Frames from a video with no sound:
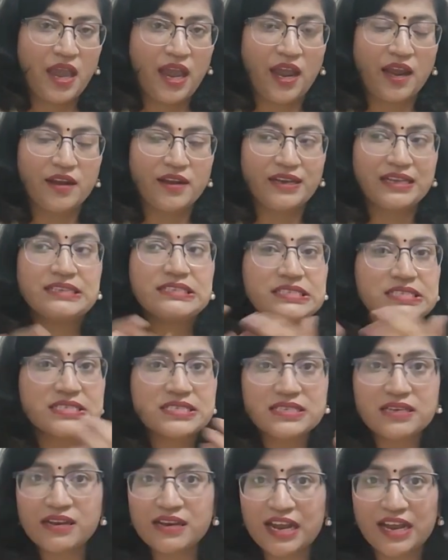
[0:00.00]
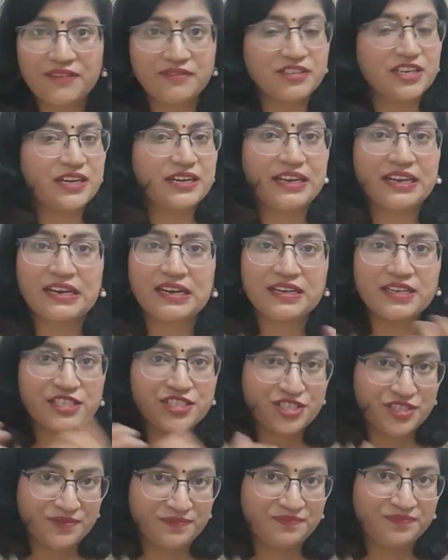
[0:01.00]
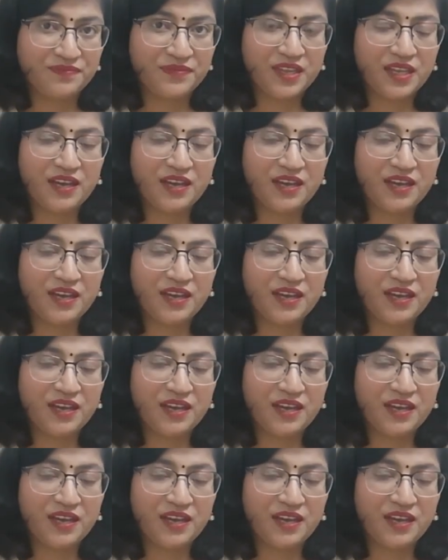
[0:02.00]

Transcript: And it is a life-threatening condition.